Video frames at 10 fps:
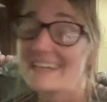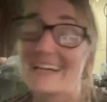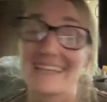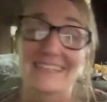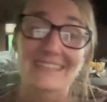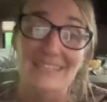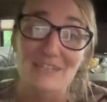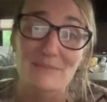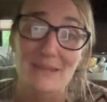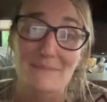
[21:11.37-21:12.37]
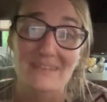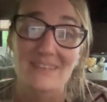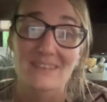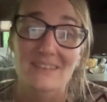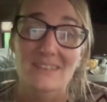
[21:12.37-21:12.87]
And I think
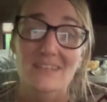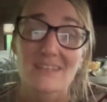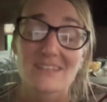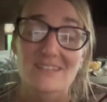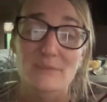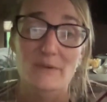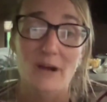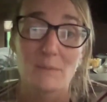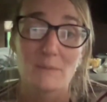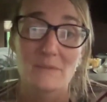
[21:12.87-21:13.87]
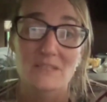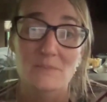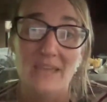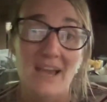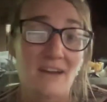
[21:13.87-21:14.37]
maybe the problem
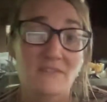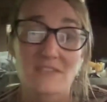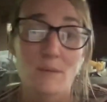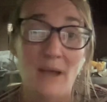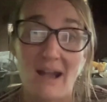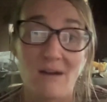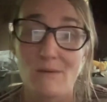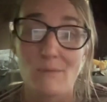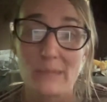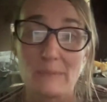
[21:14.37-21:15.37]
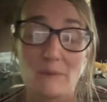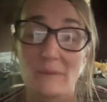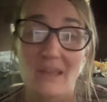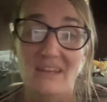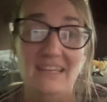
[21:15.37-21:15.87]
is we have somehow
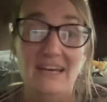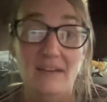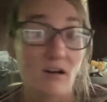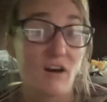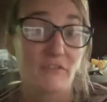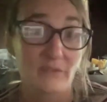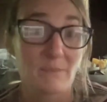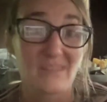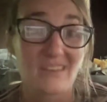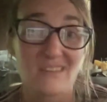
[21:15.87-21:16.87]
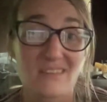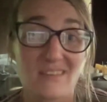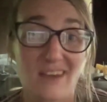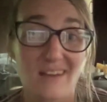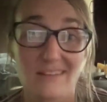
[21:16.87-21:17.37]
people getting cut off from this
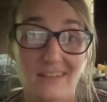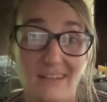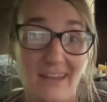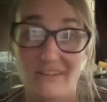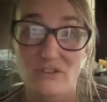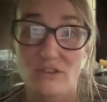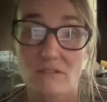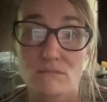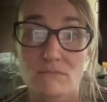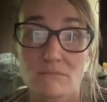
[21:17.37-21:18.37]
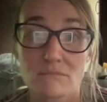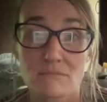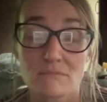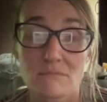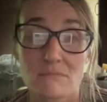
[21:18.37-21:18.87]
gut connection
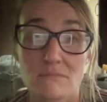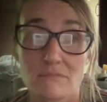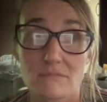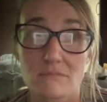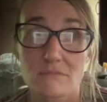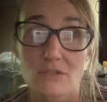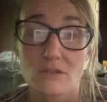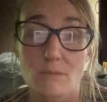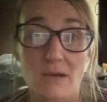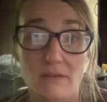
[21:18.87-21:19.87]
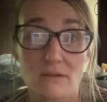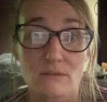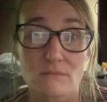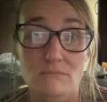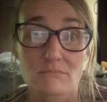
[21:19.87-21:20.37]
to their mother,
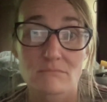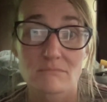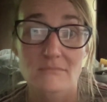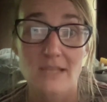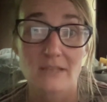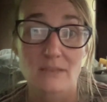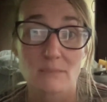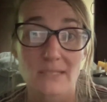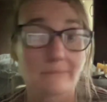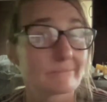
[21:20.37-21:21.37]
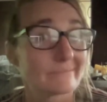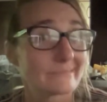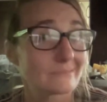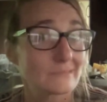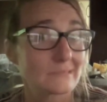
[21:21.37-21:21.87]
telling them like,
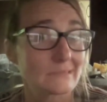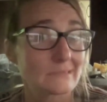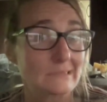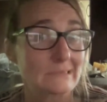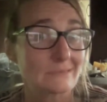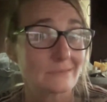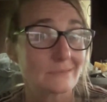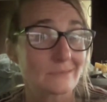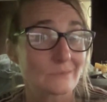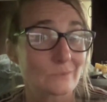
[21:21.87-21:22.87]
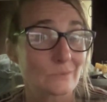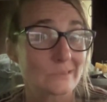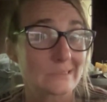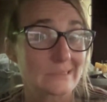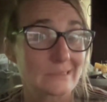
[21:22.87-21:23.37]
no, don't do
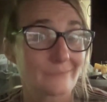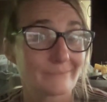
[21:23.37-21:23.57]
that.